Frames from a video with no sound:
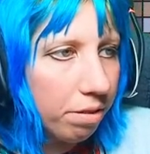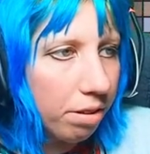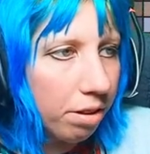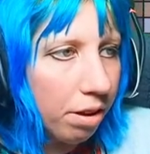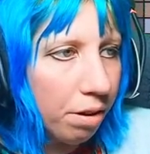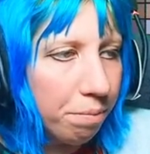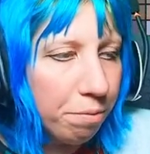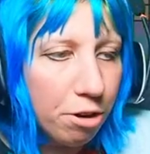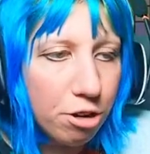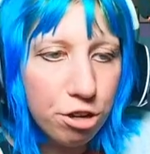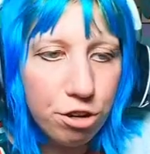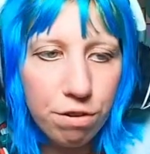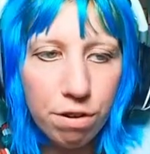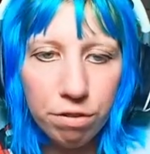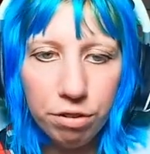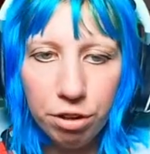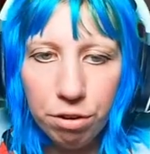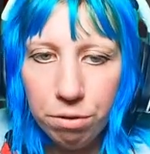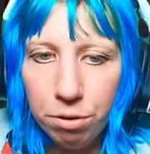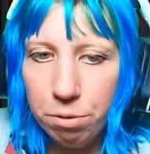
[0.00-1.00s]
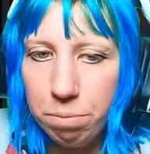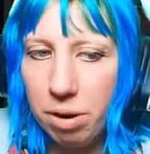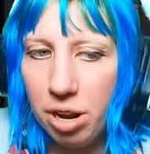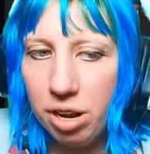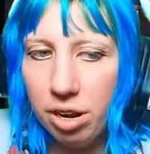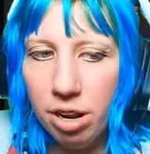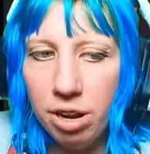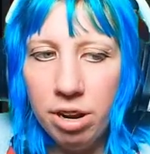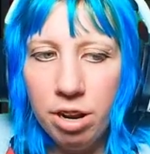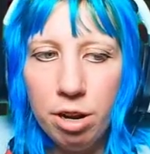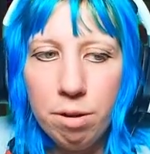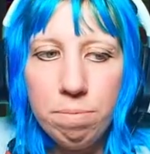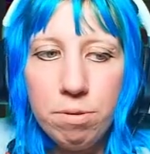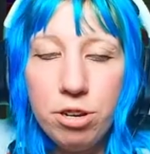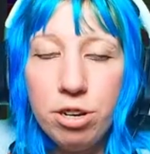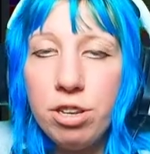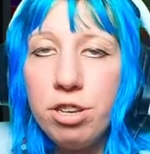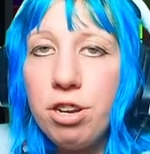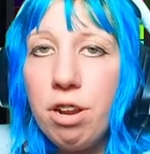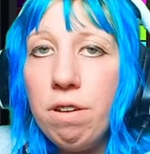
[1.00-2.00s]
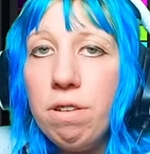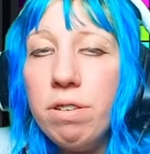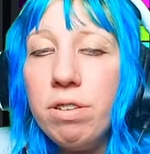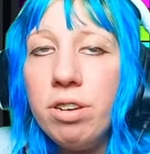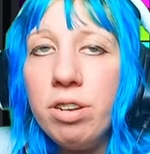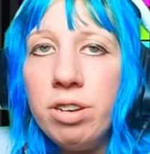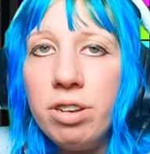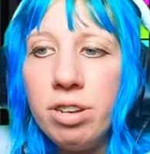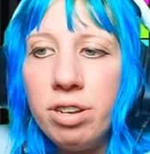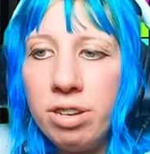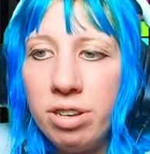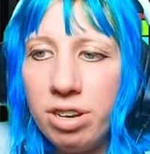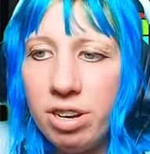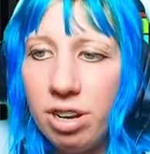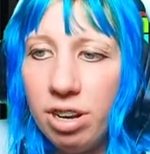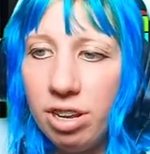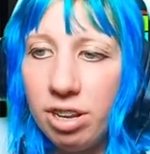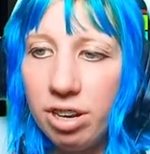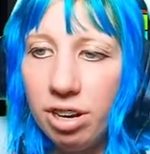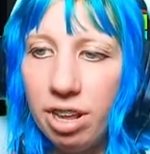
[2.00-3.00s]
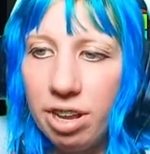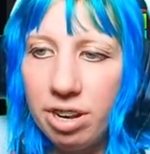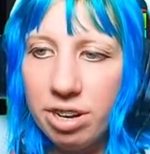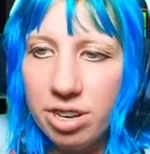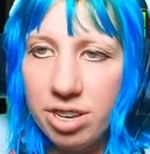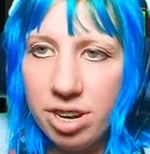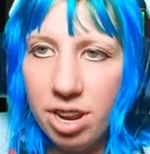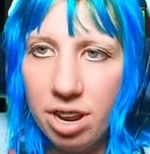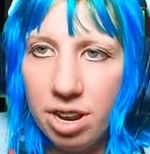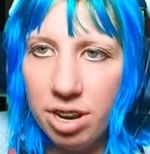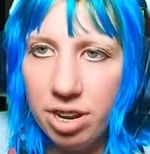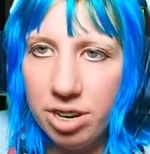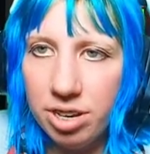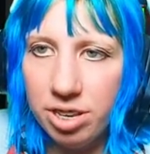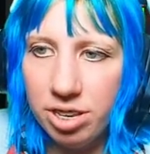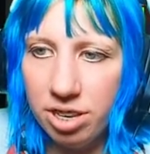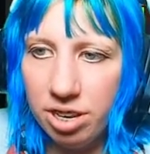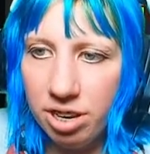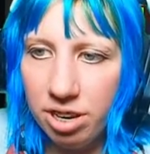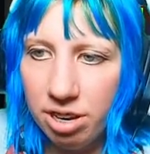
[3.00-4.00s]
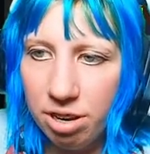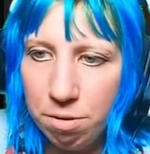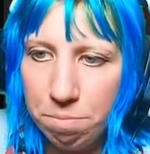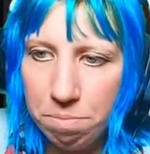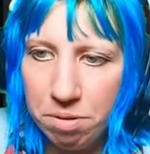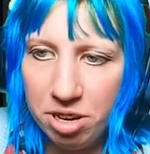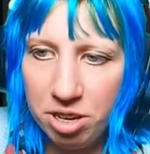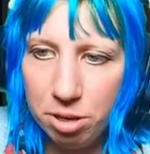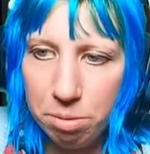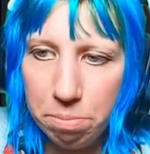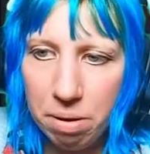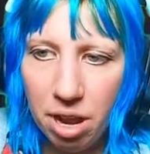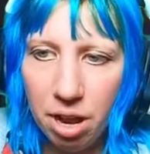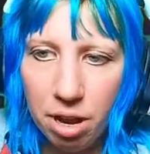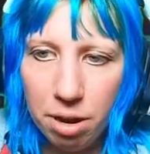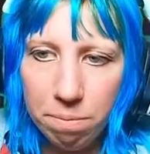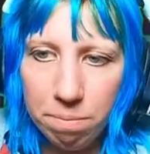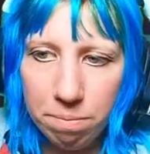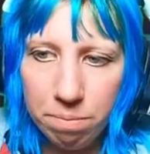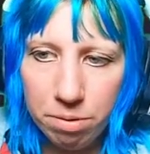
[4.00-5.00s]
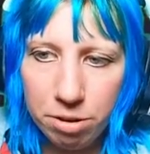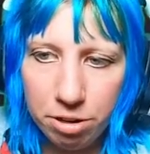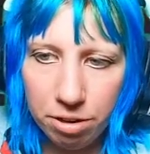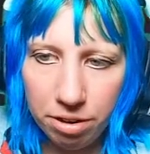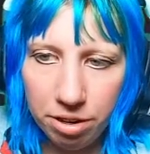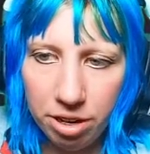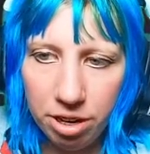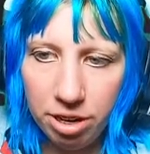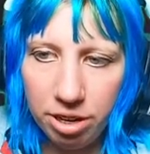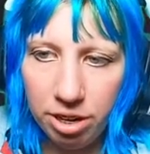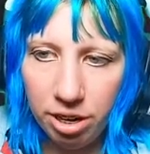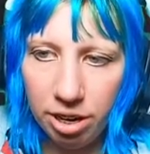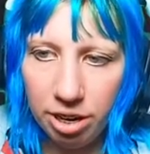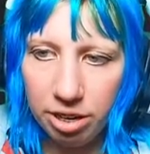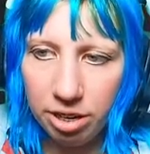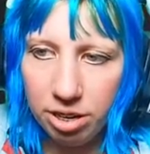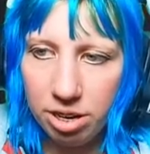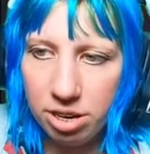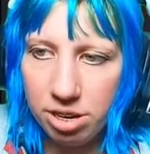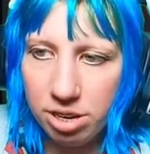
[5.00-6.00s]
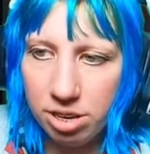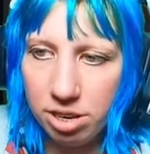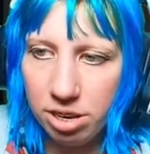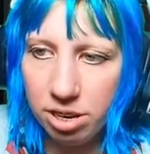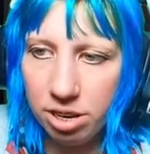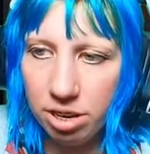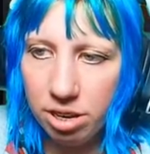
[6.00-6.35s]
I'm not scrolling all the way up. Just don't click links, guys. Be smart. Don't click links.